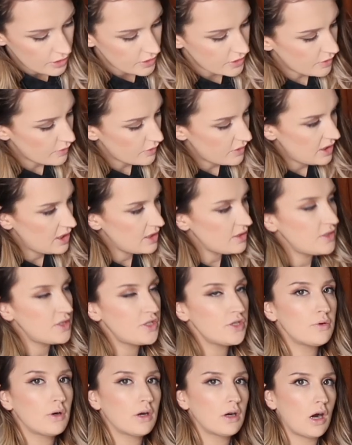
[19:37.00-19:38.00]
So these
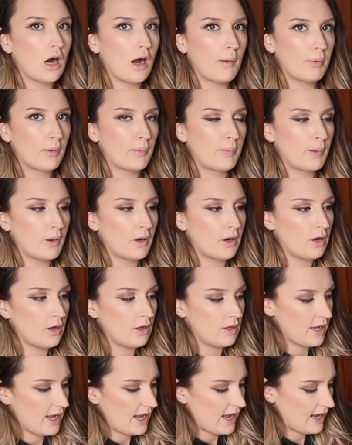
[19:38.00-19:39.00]
2 are Copper
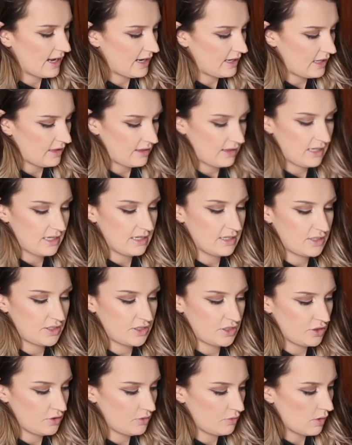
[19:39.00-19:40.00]
Pearl and these
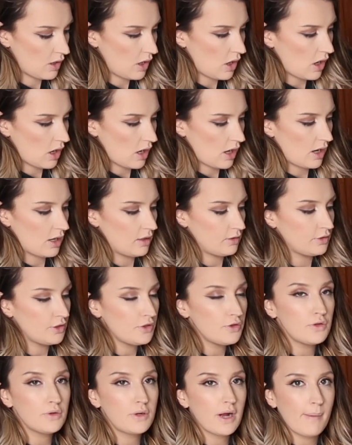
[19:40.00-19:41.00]
2 are
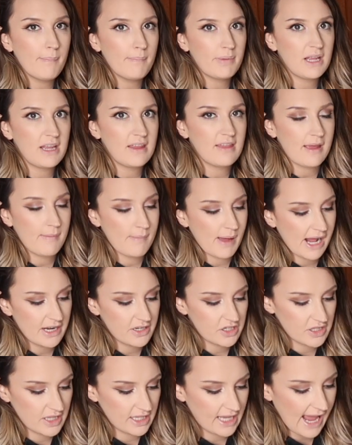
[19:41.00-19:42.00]
Lulu Company. They
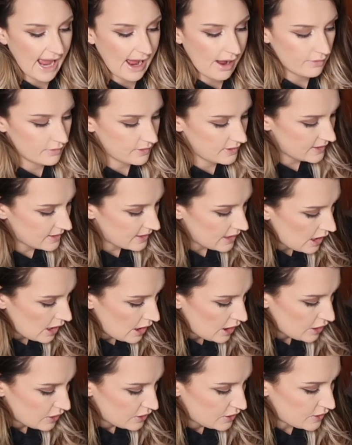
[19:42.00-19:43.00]
match the gowns.
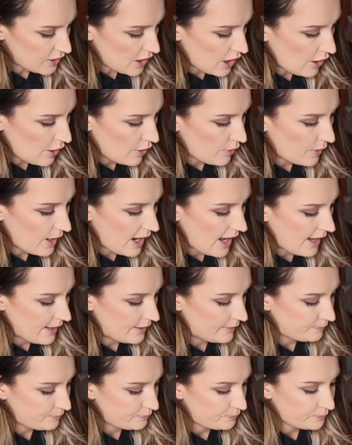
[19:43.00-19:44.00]
So
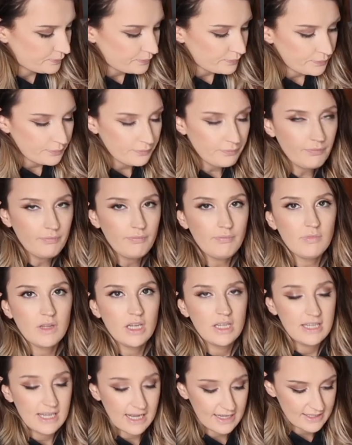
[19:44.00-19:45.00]

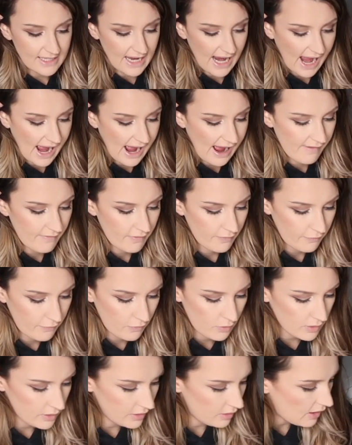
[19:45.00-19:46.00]
yes, I have
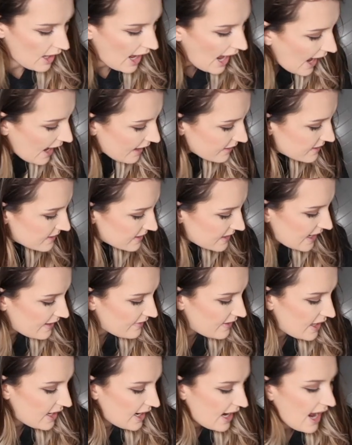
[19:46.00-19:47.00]
4 little hats,
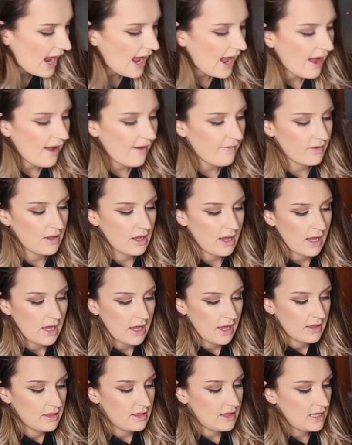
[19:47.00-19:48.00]
and then I have
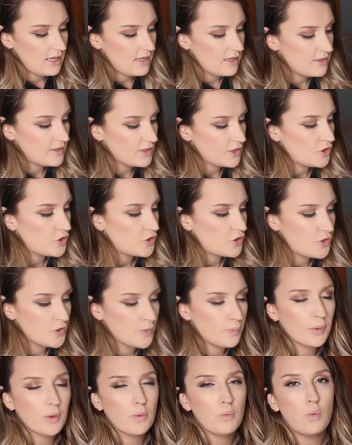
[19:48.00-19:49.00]
these
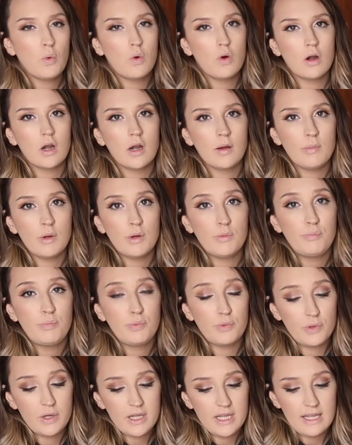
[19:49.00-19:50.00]
super warm
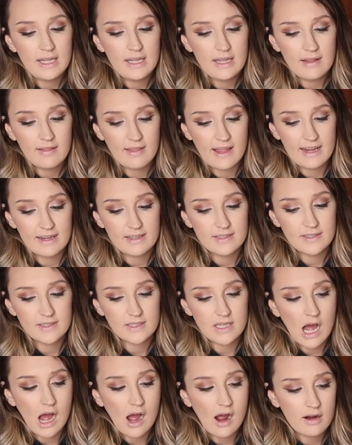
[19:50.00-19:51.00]
booty like
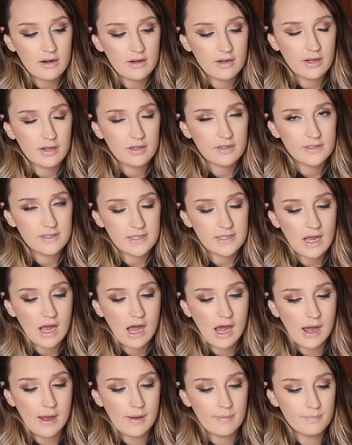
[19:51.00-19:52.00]
socks,
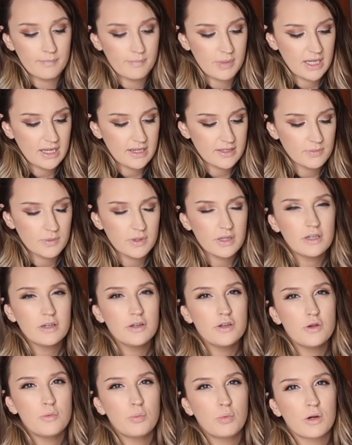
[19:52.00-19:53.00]
Because when
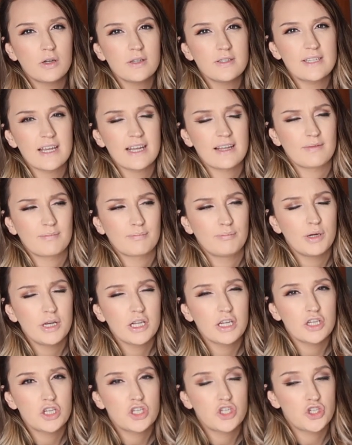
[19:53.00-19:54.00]
they're newborns, like
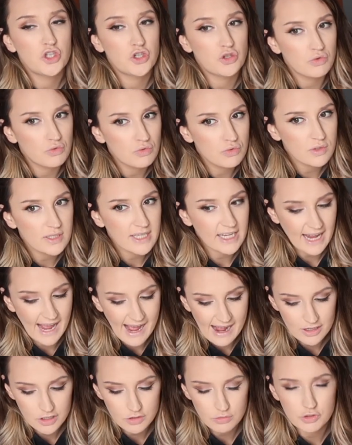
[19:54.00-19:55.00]
putting shoes, like
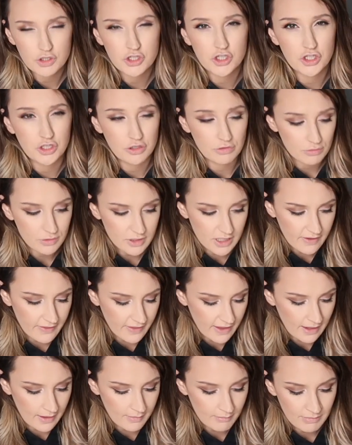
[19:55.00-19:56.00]
actual shoes on
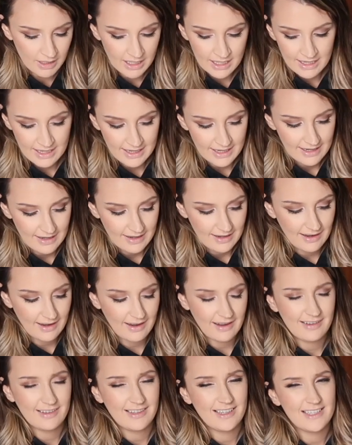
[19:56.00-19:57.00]
them,
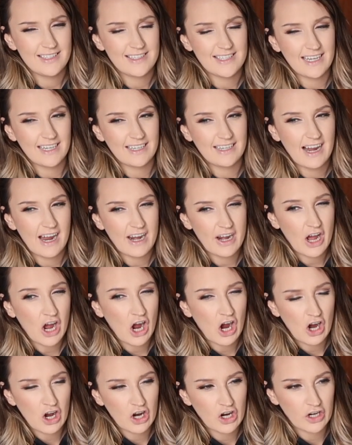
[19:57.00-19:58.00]
is like kind of
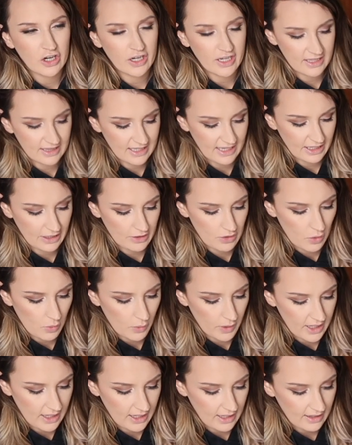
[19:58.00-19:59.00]
hard and like
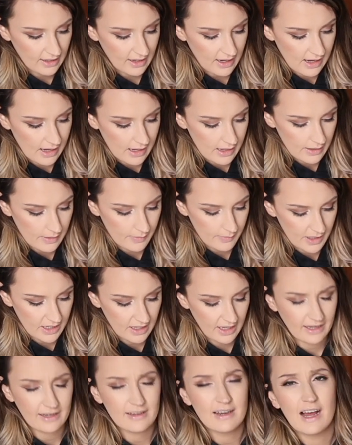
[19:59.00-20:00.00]
annoying,
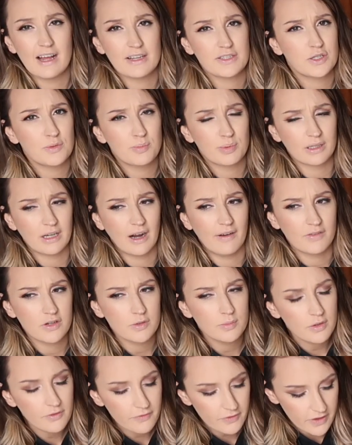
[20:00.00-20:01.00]
and like not super
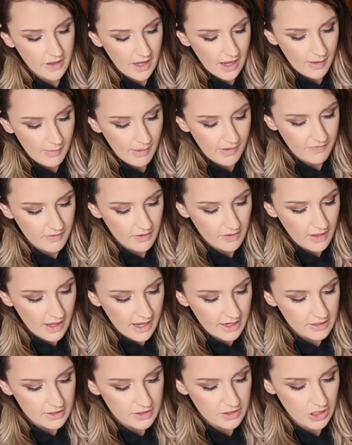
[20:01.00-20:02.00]
comfortable for them, I feel
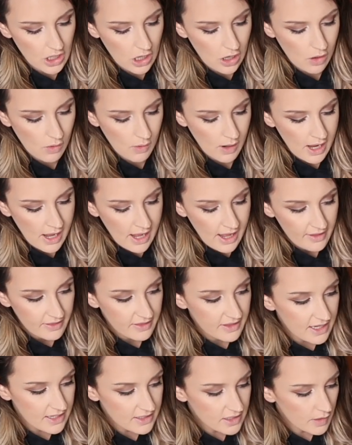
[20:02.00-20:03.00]
like. So
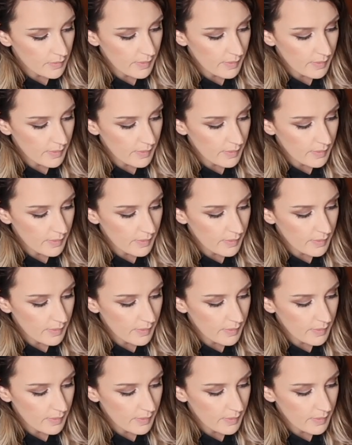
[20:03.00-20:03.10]
these